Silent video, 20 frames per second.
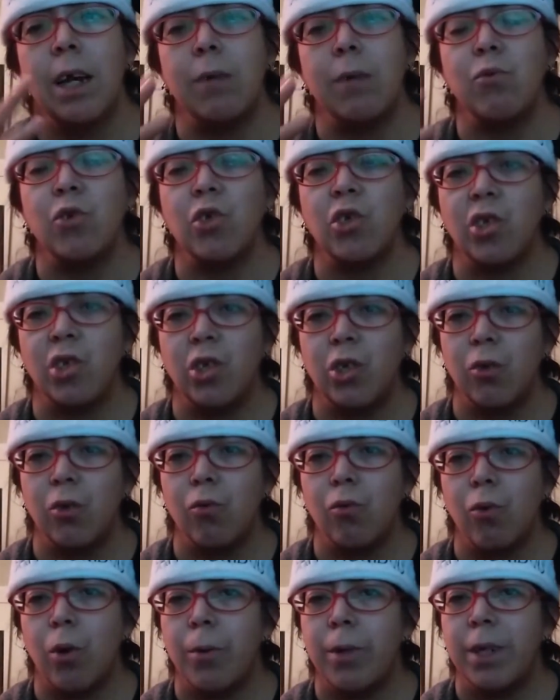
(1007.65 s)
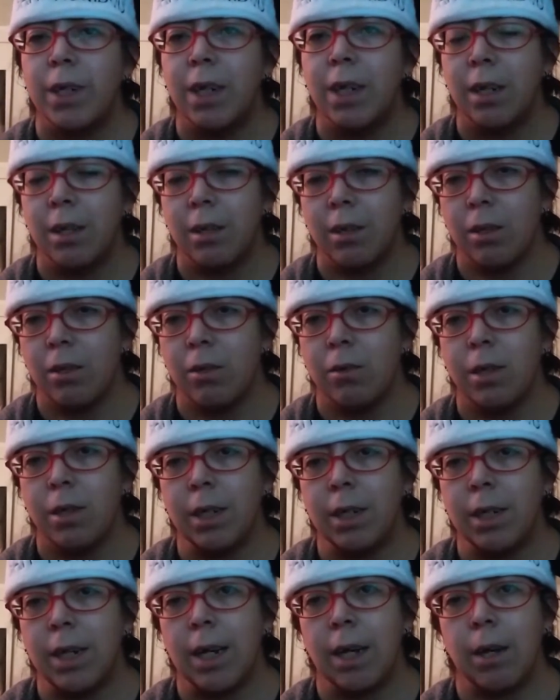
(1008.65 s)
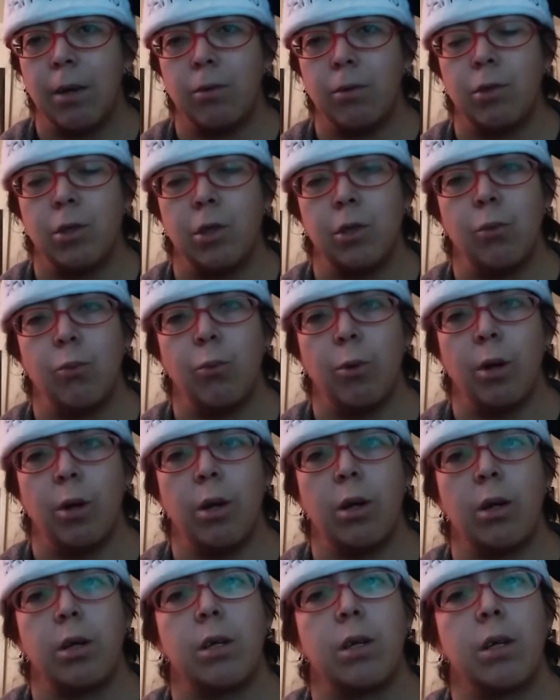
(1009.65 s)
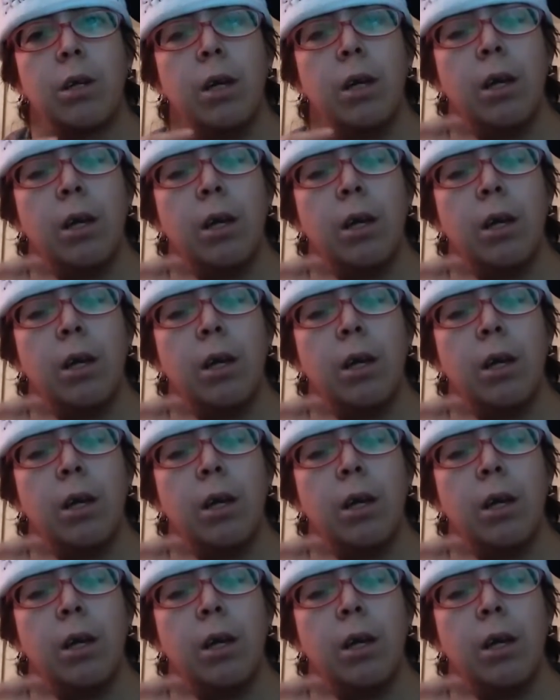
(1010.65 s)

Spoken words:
I'm just still growing and learning how to work